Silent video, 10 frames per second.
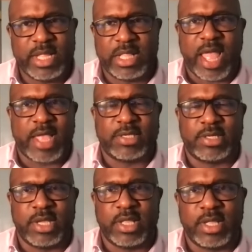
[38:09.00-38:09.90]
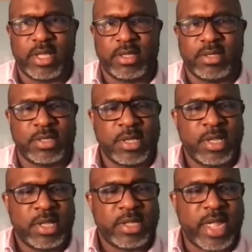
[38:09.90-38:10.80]
glass ceilings,
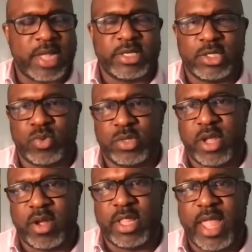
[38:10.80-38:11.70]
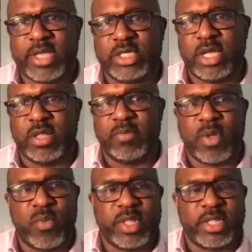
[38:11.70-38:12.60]
not just with their election,
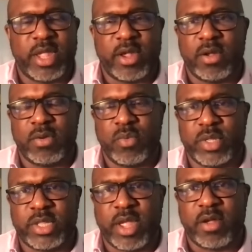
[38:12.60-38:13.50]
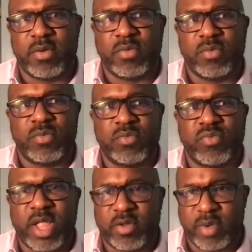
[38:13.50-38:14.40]
but with their
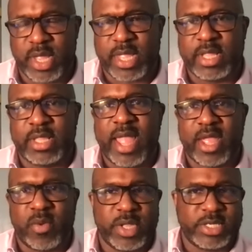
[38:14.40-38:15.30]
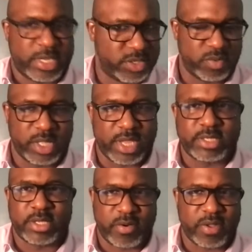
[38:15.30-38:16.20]
rhetoric and language as it relates
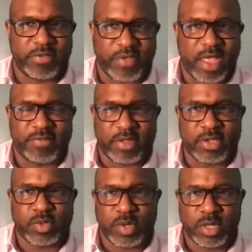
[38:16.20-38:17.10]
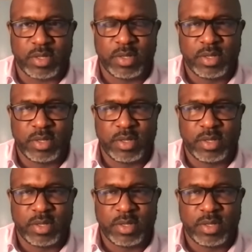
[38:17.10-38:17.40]
to criticizing Israel.